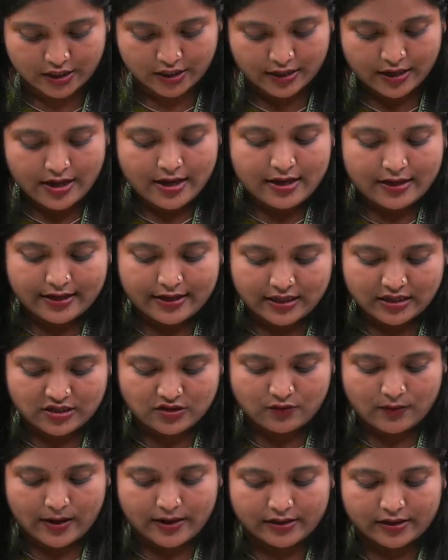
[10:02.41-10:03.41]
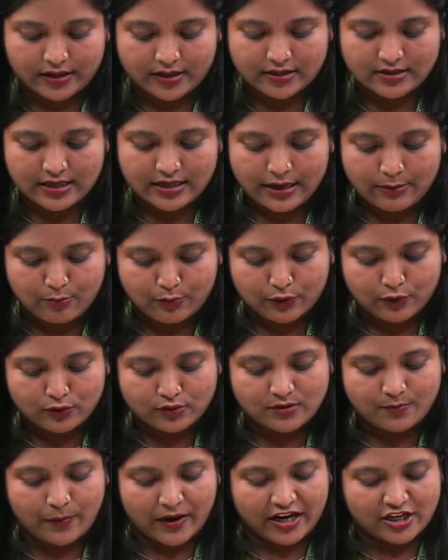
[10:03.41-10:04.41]
Next one is improves
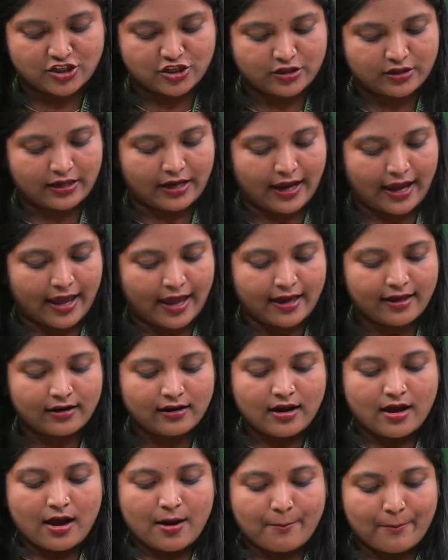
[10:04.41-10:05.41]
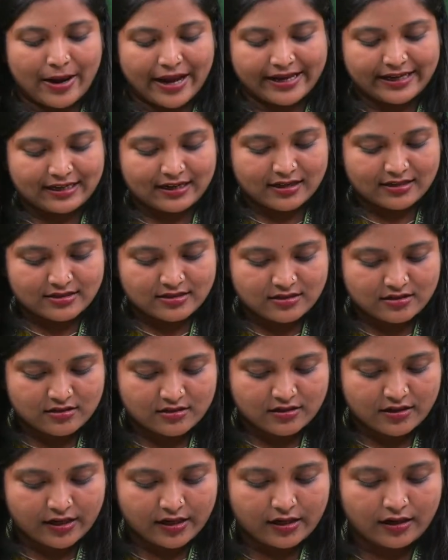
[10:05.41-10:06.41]
patient care by considering
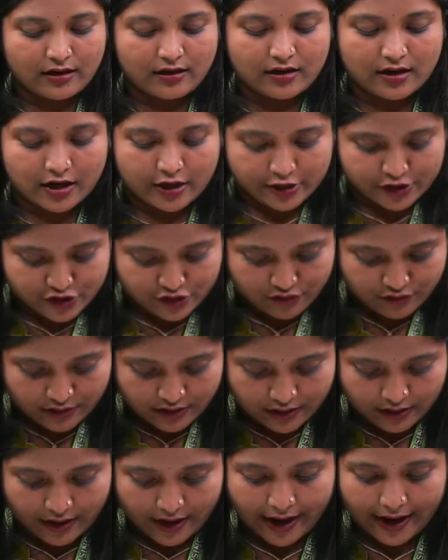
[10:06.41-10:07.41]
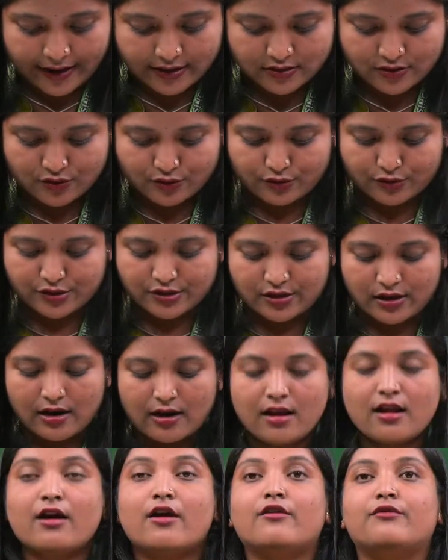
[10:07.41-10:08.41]
cultural and social
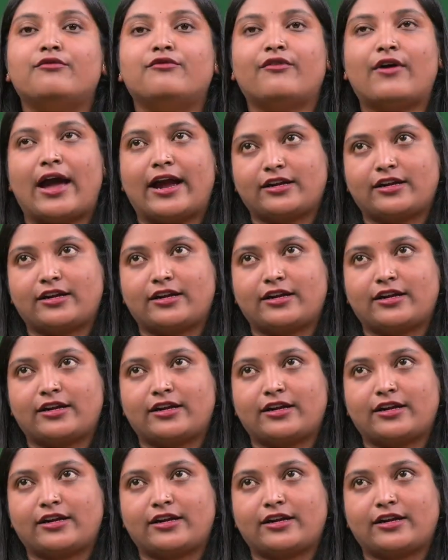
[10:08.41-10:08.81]
factors,